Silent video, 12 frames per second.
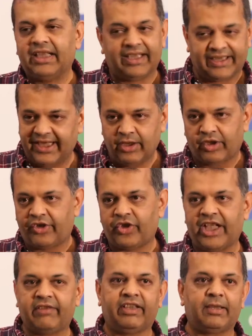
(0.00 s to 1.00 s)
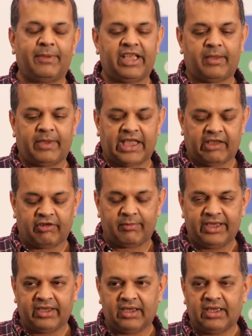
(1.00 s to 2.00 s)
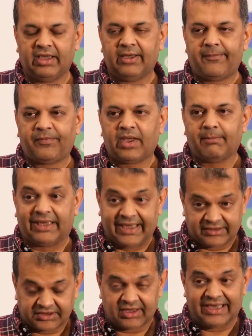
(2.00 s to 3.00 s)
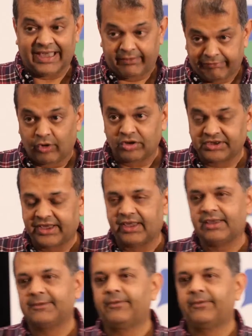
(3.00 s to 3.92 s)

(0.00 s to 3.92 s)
it didn't originate with the B J P government, but they're certainly enforcing it.